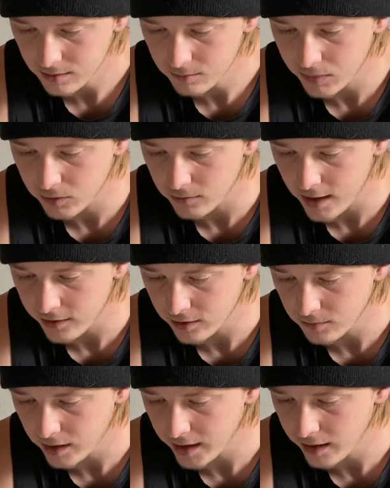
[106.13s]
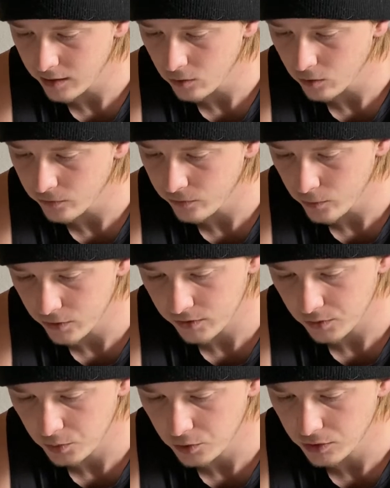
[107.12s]
but rather by a whole forest
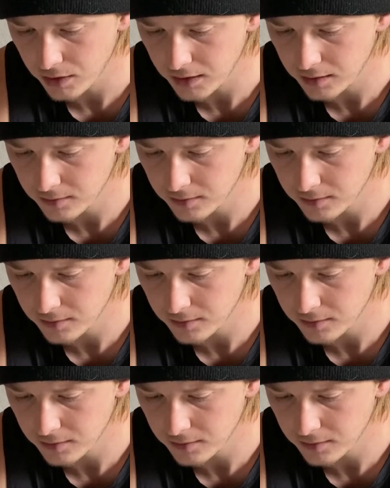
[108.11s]
community,